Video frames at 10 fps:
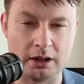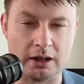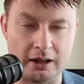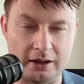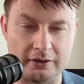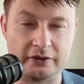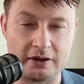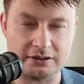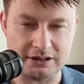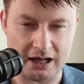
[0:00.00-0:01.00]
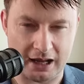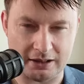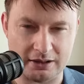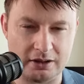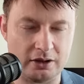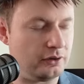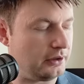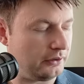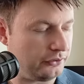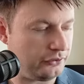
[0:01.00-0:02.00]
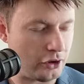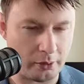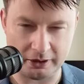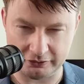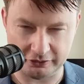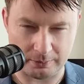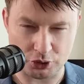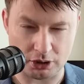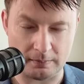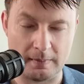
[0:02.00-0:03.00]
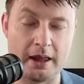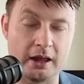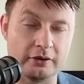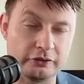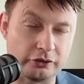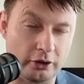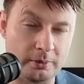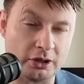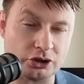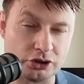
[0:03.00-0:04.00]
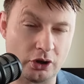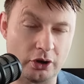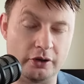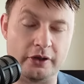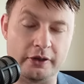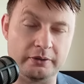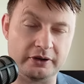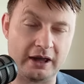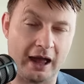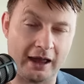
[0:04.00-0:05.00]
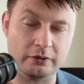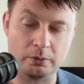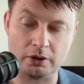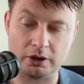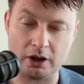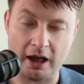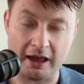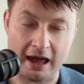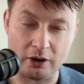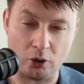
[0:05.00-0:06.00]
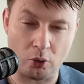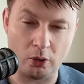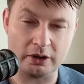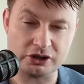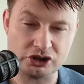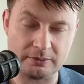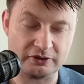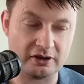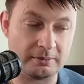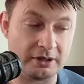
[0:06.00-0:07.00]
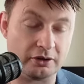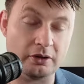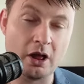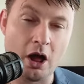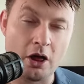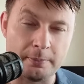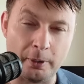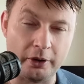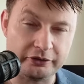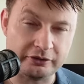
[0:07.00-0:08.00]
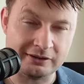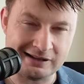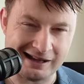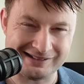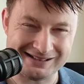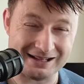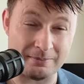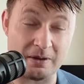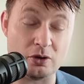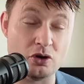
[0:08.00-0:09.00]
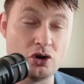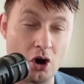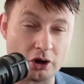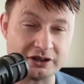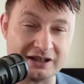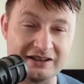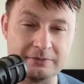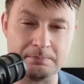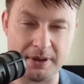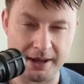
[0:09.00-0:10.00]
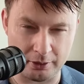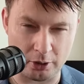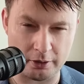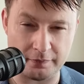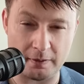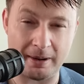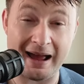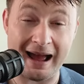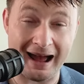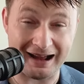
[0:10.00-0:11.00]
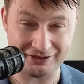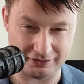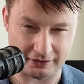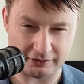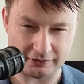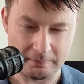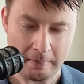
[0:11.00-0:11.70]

is dead. There is no exception. So much so that there was a case where a guy had all his chips in the middle. The person next to him knocked his beer over by accident.